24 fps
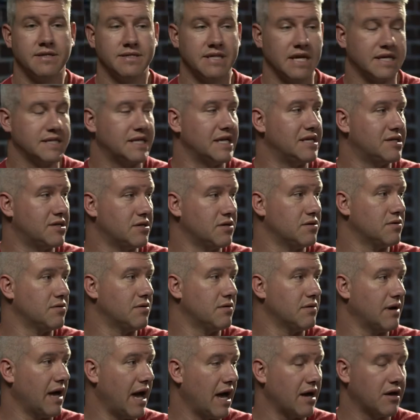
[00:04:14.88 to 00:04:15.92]

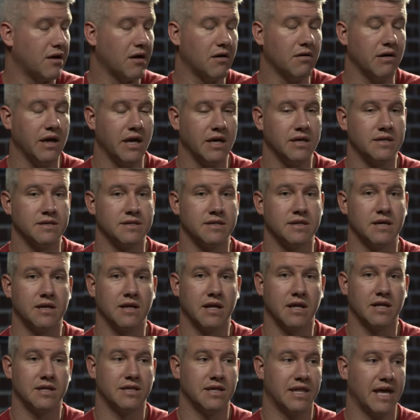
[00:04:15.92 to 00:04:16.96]
62 Echo is
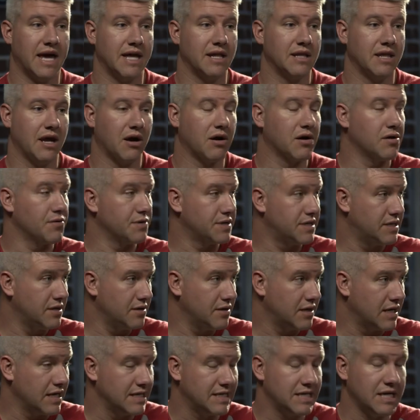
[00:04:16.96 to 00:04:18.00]
that they are going to
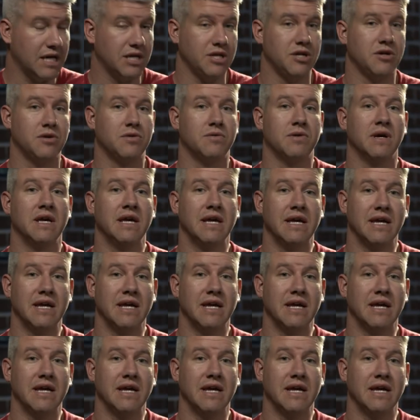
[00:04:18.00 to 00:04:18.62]
continue